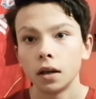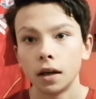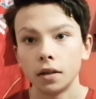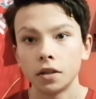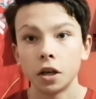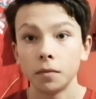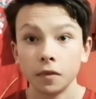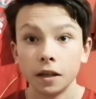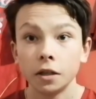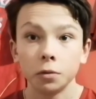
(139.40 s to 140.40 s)
And
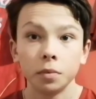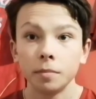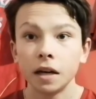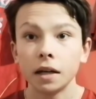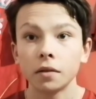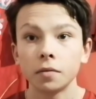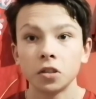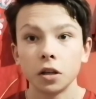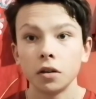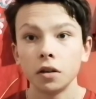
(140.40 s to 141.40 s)
hopefully he'll be back
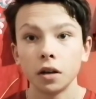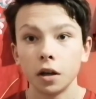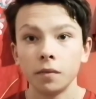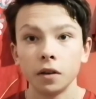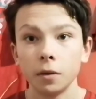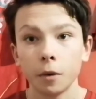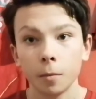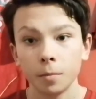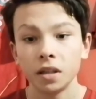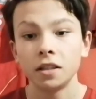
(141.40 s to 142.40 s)
soon, and hopefully it
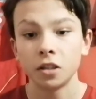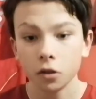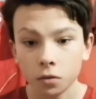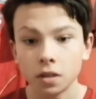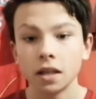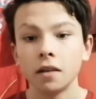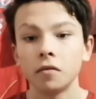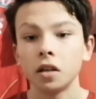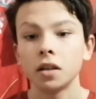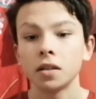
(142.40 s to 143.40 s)
won't be too
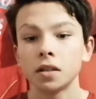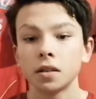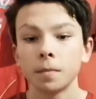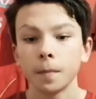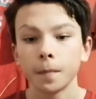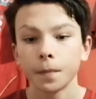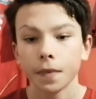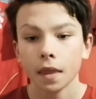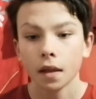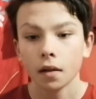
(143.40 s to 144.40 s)
serious.
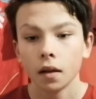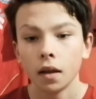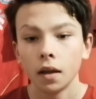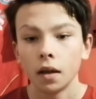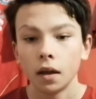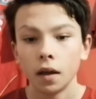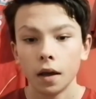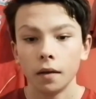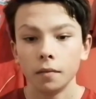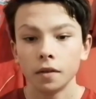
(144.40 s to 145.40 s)

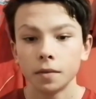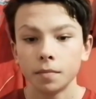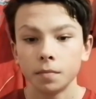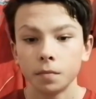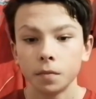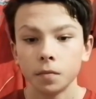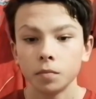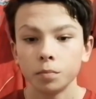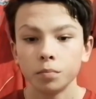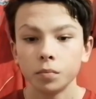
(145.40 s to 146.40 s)
And
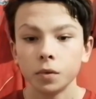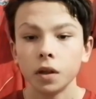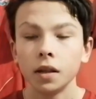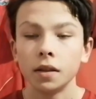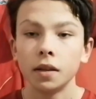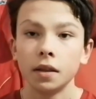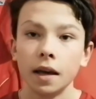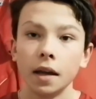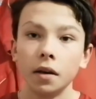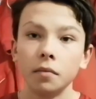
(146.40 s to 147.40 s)

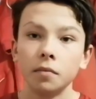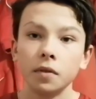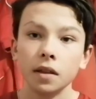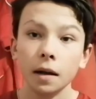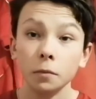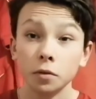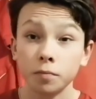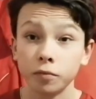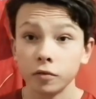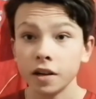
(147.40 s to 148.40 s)
then that was
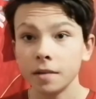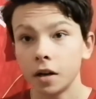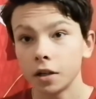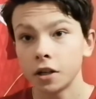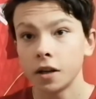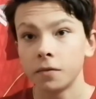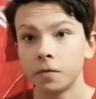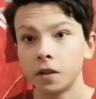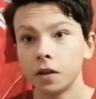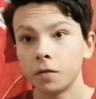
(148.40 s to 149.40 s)
pretty much it
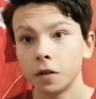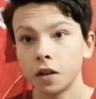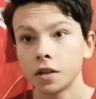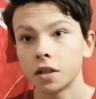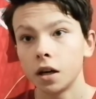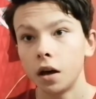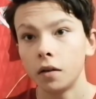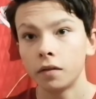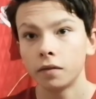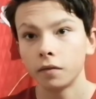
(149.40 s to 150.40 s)
for the first
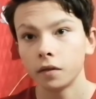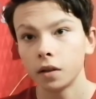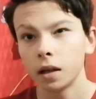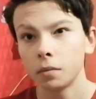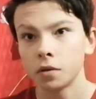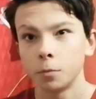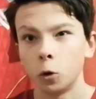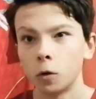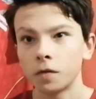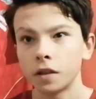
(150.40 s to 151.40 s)
half. It was
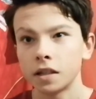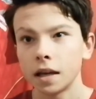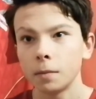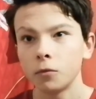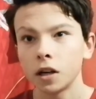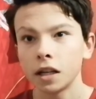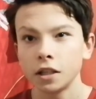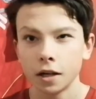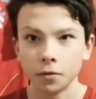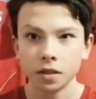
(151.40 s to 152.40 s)
more of the same, really.
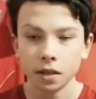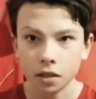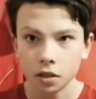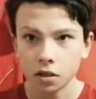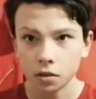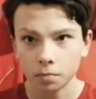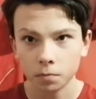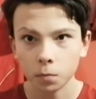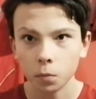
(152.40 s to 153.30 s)
Chelsea just